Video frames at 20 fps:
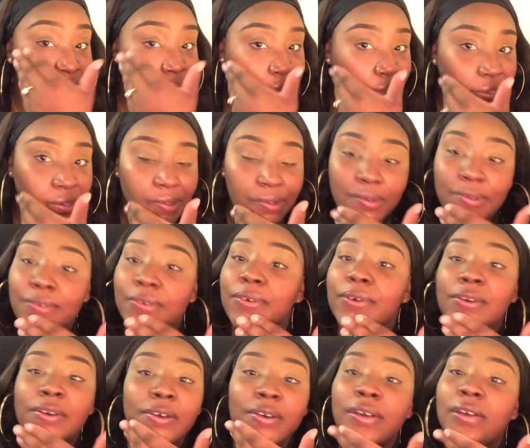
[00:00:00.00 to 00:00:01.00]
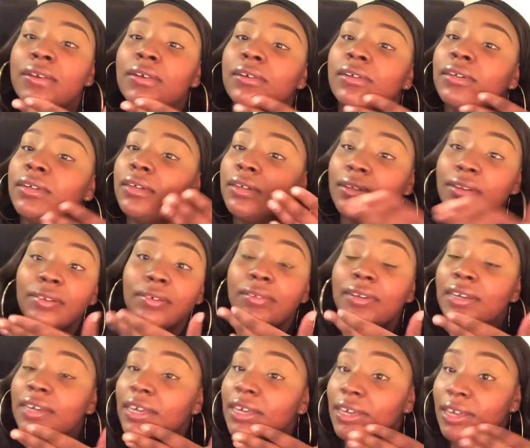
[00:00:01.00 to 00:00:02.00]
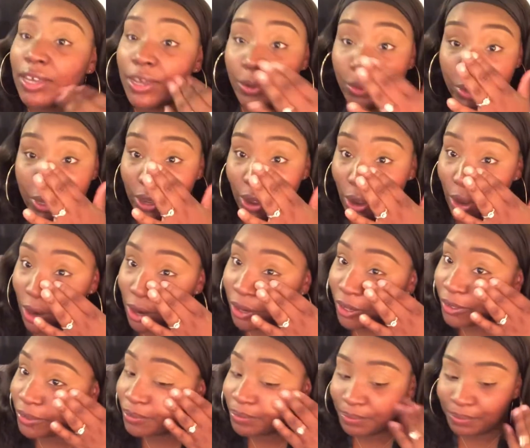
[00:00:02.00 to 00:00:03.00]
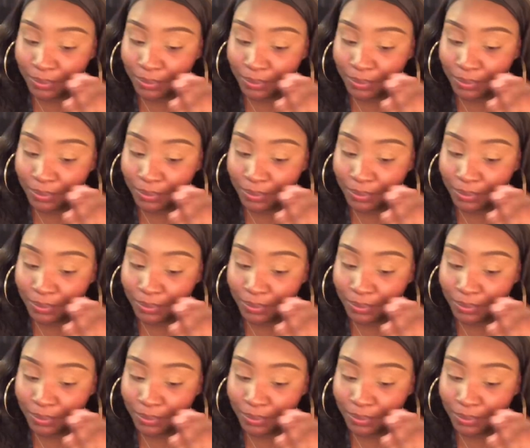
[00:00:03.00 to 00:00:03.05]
So here we are.